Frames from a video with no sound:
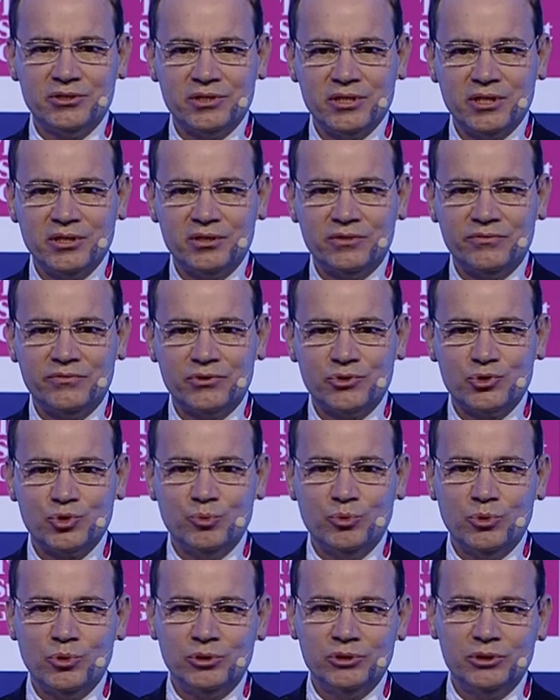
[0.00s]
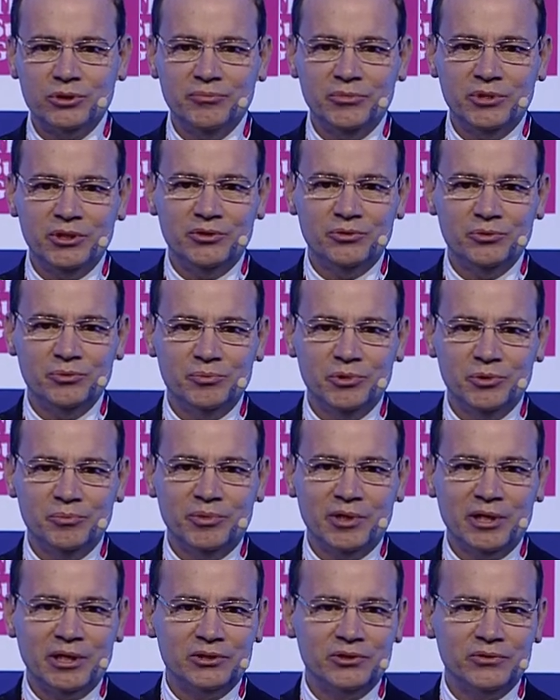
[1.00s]
Center for supporting me to be
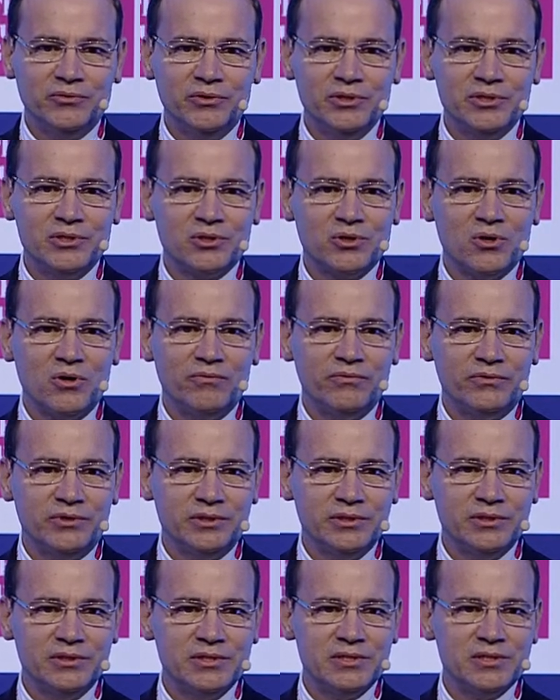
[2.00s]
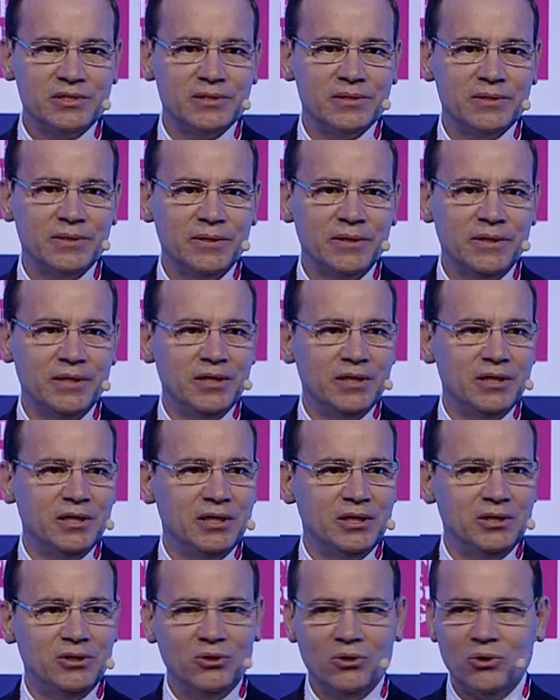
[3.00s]
part of this conference,
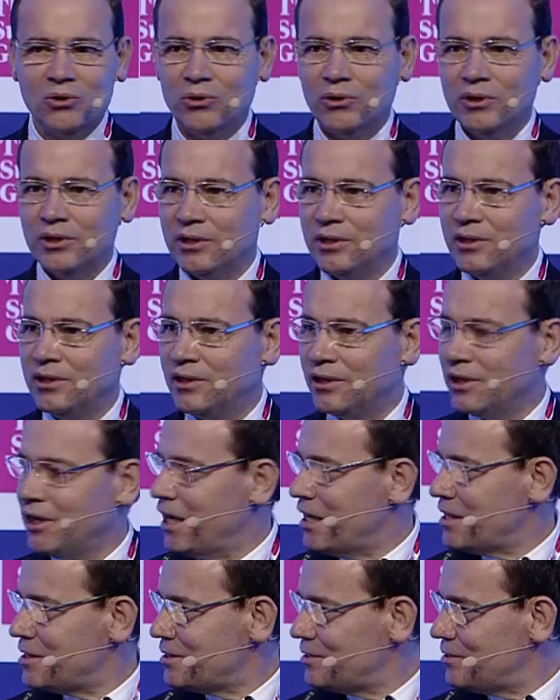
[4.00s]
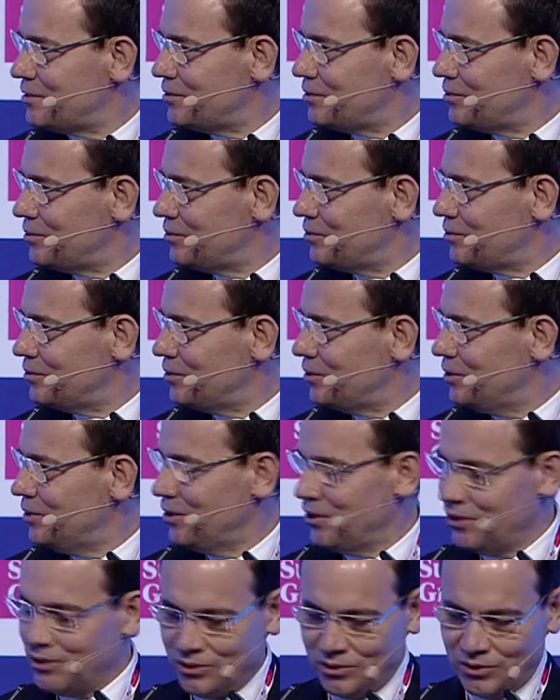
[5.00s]
and all the guests
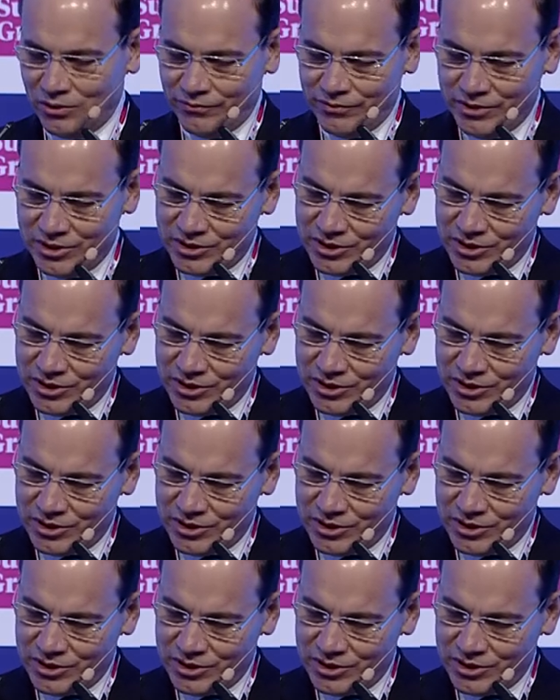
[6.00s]
of the